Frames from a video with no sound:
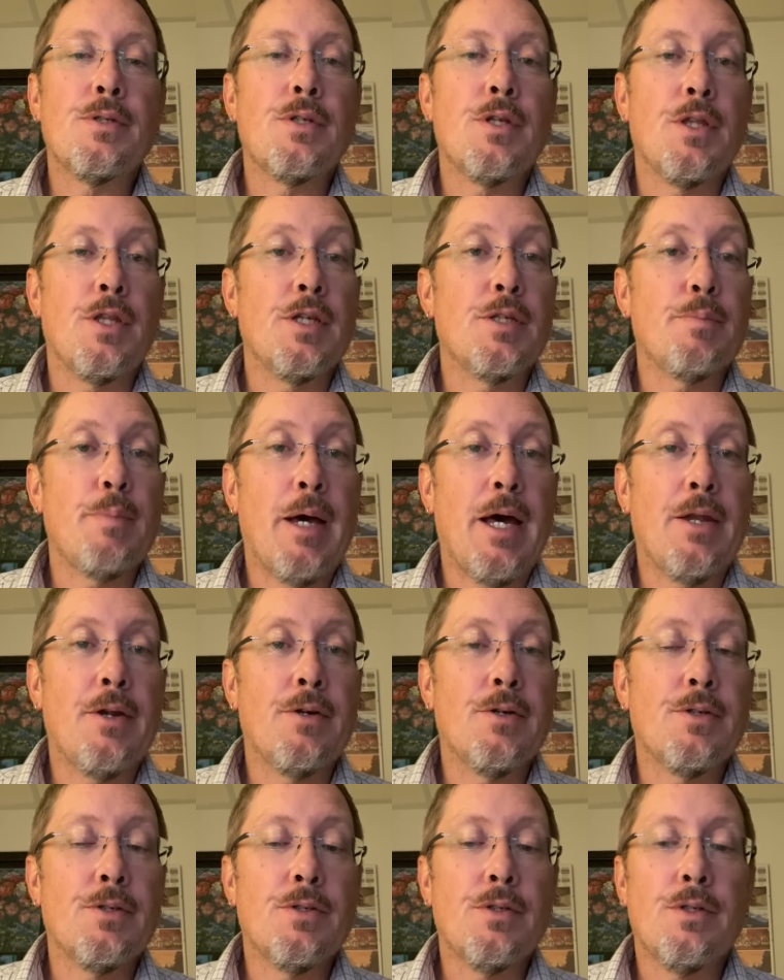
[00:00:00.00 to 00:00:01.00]
to these
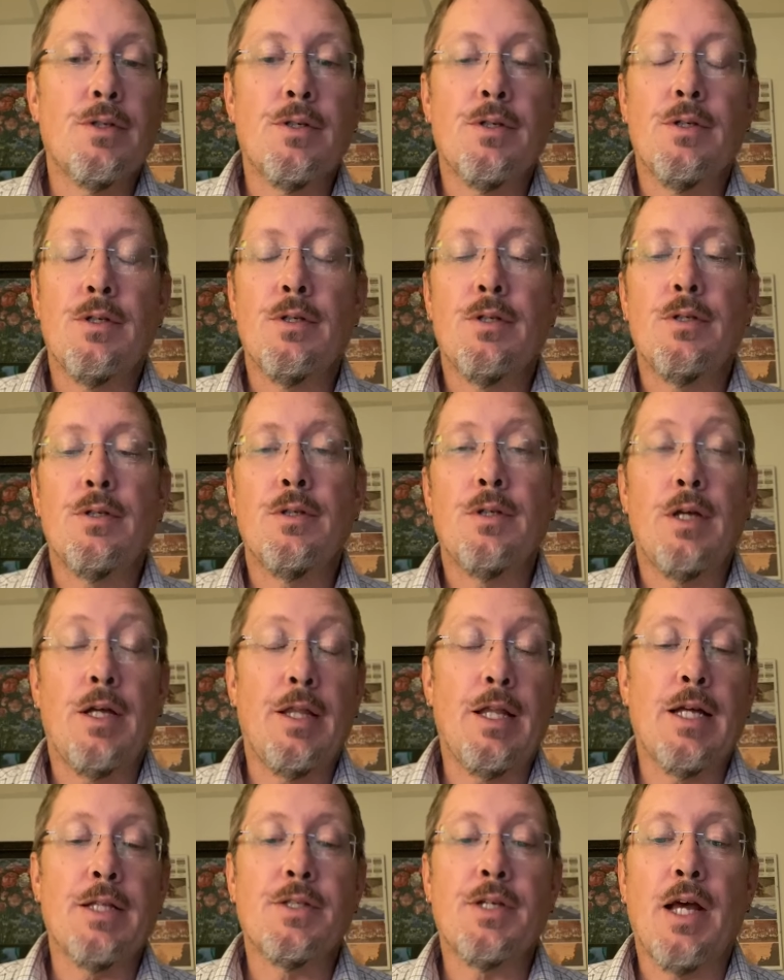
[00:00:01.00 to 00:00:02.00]
matters. And
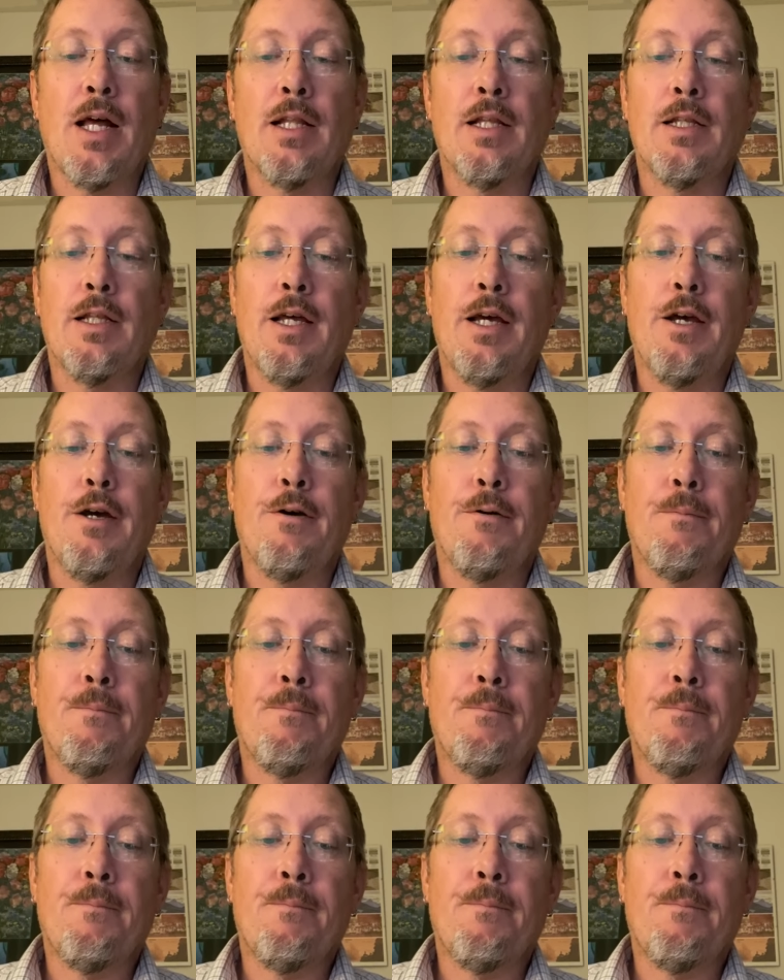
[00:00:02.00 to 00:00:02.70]
that's Galileo.